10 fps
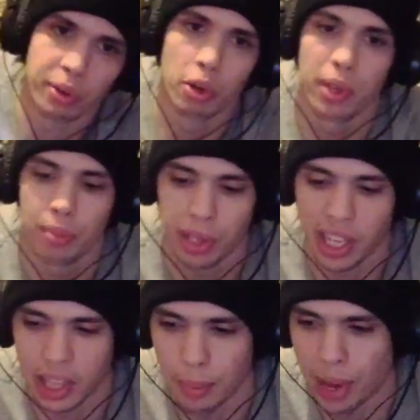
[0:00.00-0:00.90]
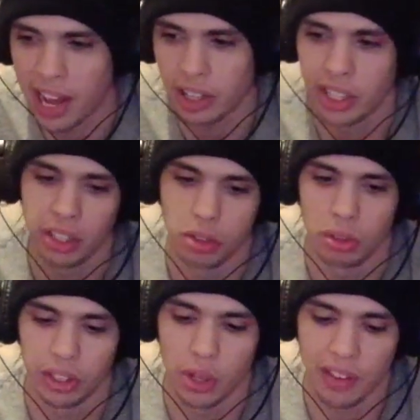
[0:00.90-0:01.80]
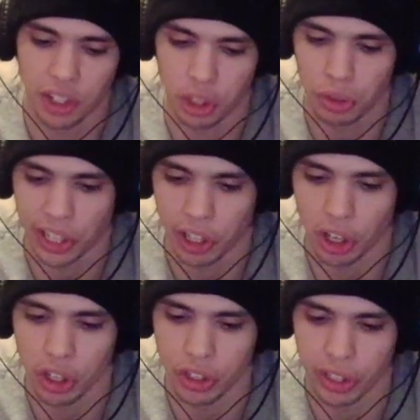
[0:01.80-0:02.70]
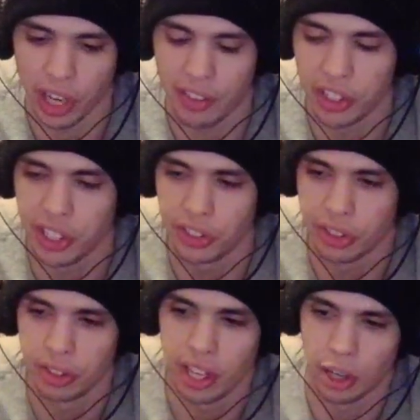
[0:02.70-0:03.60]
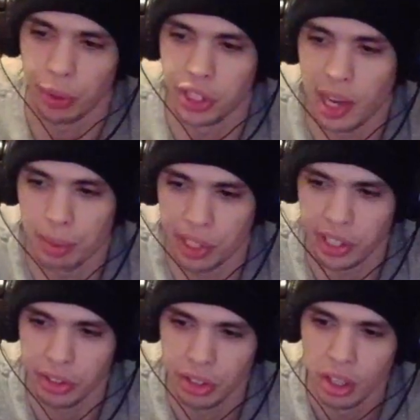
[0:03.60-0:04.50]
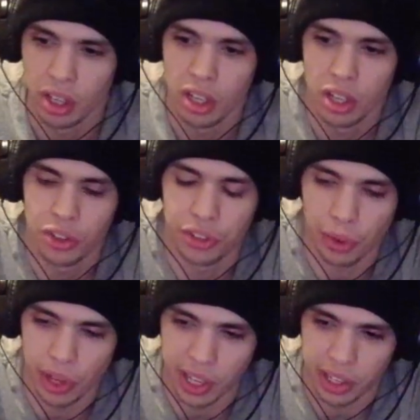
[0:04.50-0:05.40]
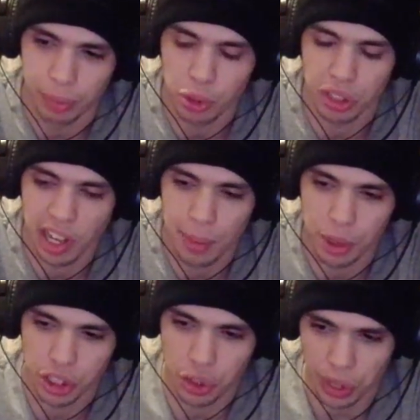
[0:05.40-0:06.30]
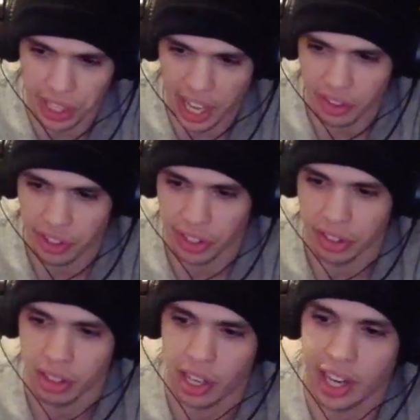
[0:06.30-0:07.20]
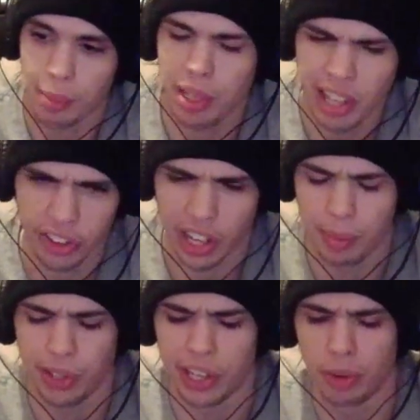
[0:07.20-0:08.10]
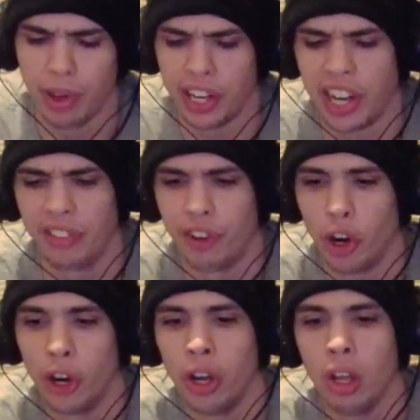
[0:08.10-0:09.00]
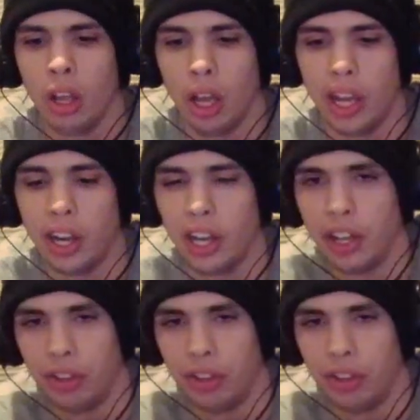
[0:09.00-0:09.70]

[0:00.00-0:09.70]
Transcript: roaming, but like the battling, you have to choose like cards, and obviously I don't read Japanese, so most of the time you're just doing guessing. Like I played that on the emulator and made it kind of far, and